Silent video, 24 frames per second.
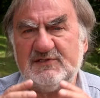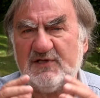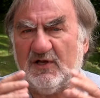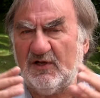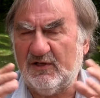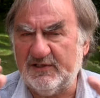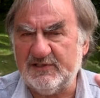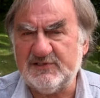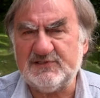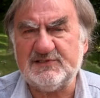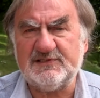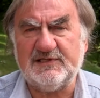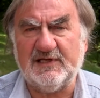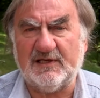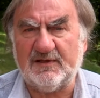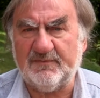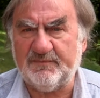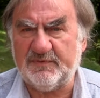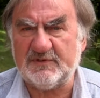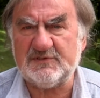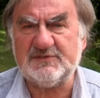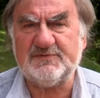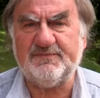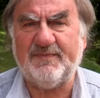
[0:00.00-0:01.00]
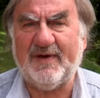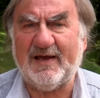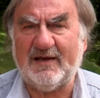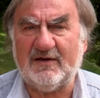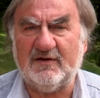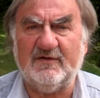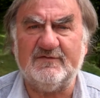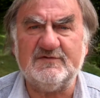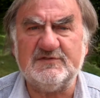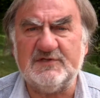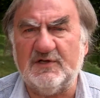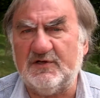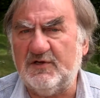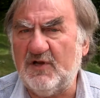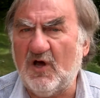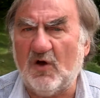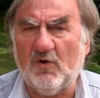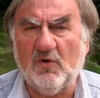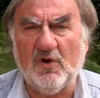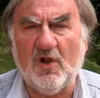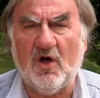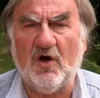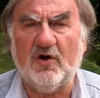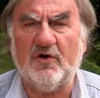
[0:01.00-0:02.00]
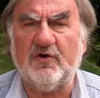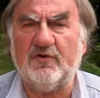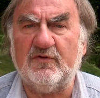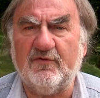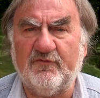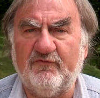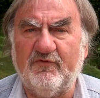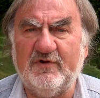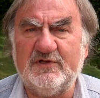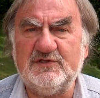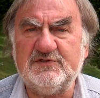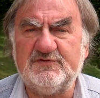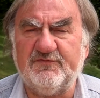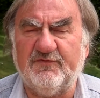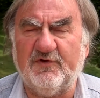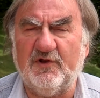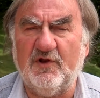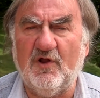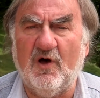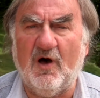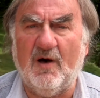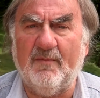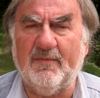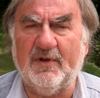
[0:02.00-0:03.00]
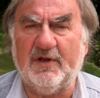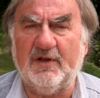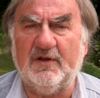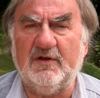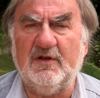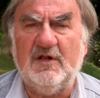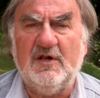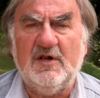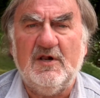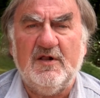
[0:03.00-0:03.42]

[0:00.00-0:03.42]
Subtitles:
holistic perspectives are no longer the fringe phenomenon